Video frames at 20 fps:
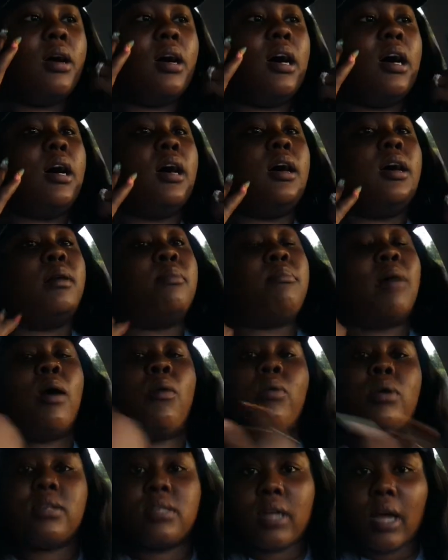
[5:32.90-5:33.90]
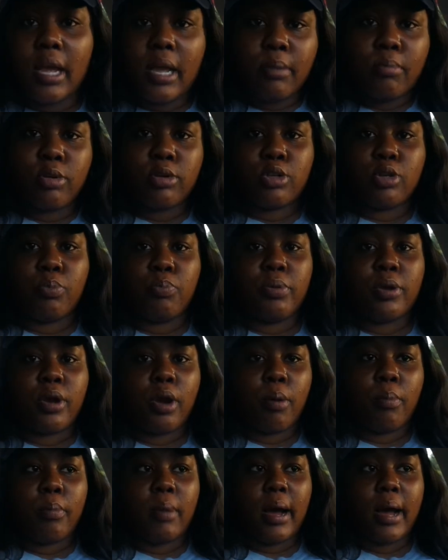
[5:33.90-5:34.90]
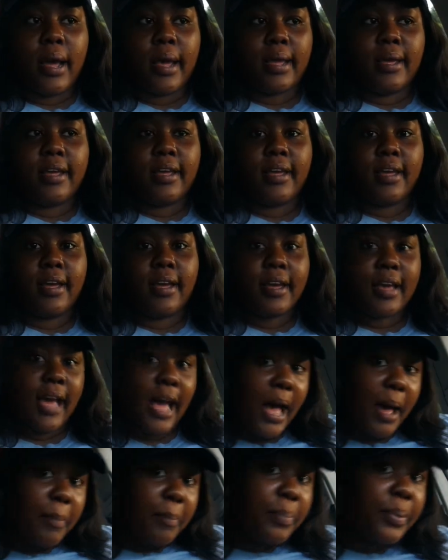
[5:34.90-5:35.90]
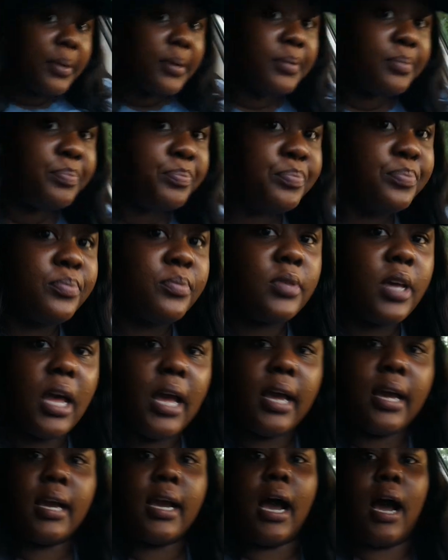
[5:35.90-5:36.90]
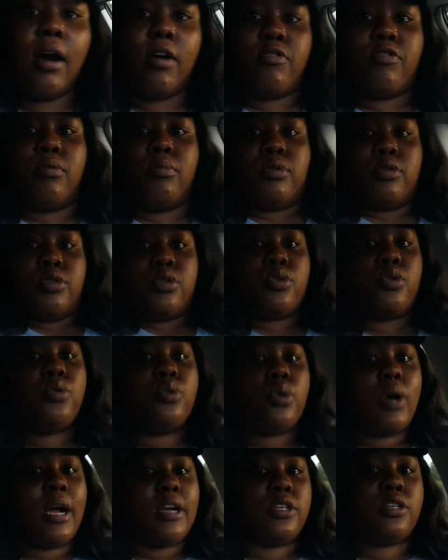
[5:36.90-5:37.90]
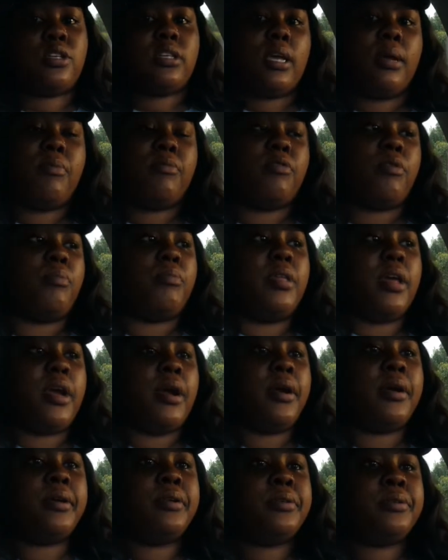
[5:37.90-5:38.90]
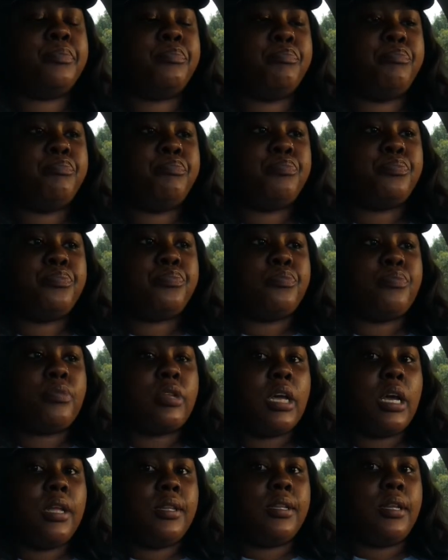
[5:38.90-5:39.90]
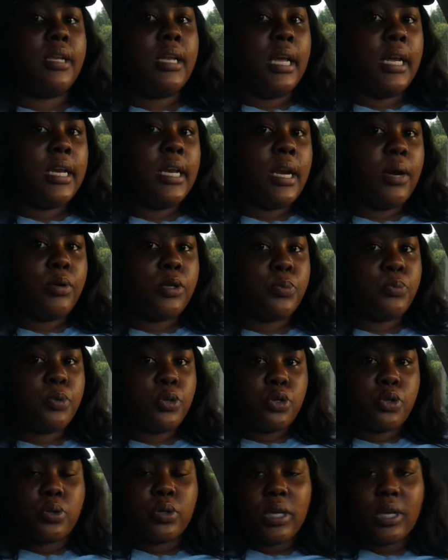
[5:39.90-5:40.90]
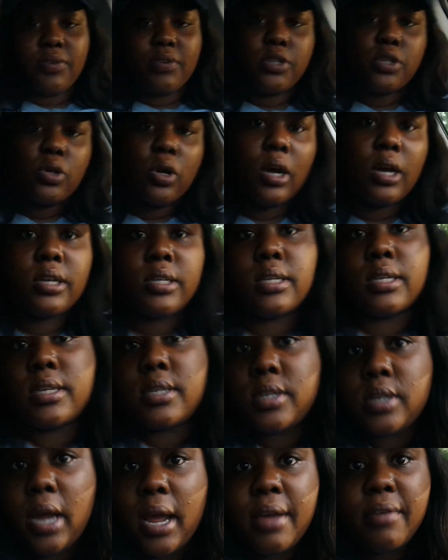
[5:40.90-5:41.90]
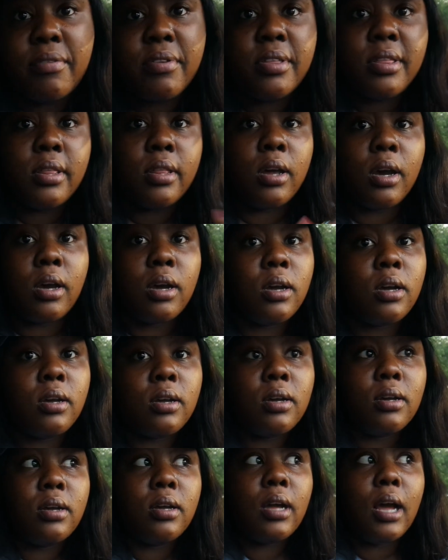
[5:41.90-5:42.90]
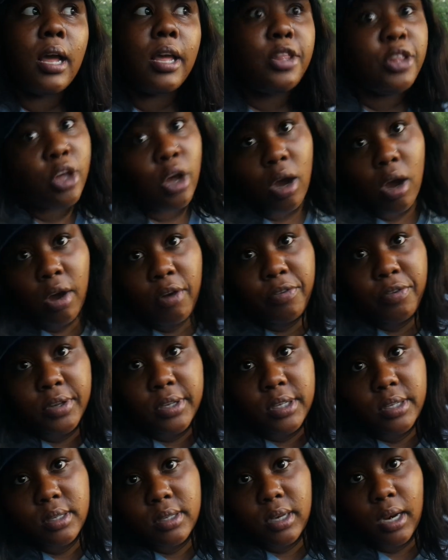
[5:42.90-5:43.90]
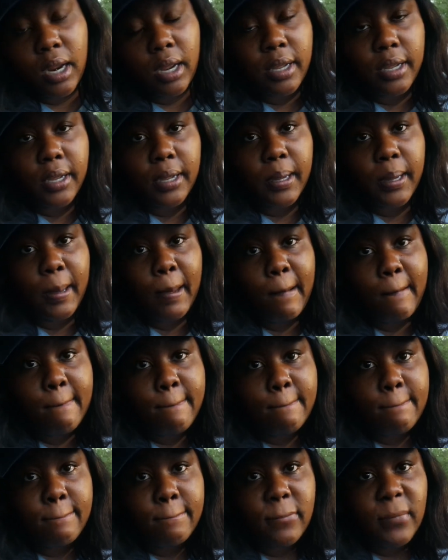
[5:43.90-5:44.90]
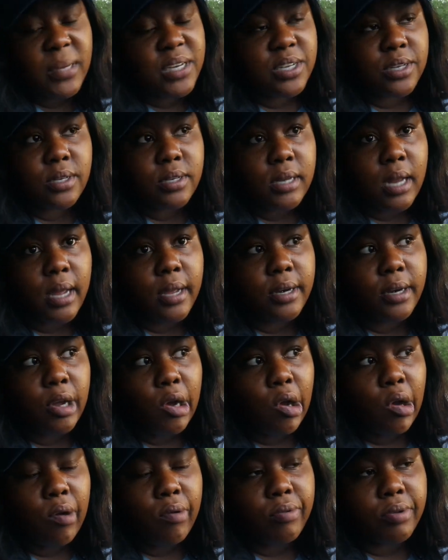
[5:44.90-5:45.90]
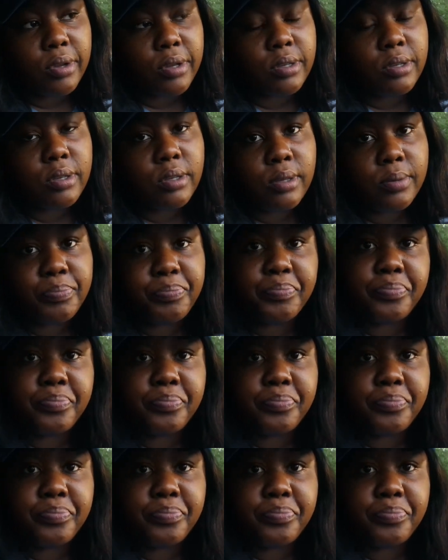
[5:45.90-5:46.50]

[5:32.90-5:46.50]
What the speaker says: I was not able to pick up my cap and gown from the school. I just came from there. The lady that was supposed to give it to us is not even in her office. Like, she's not in her office.